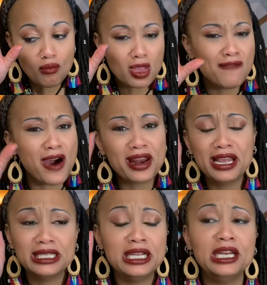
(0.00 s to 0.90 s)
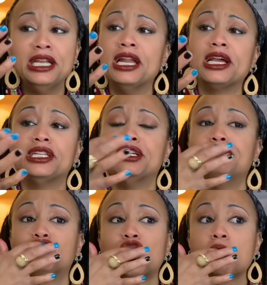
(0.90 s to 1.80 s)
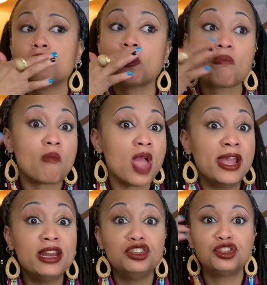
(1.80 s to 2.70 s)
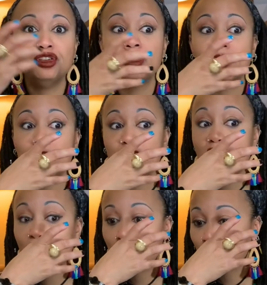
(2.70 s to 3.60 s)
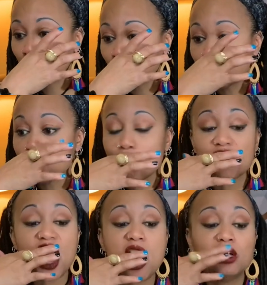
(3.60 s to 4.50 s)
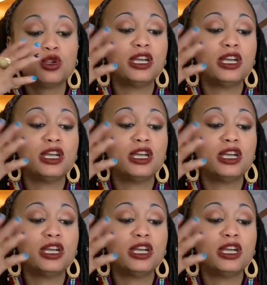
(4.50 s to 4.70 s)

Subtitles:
fight against any negative energy. You know what I mean? So I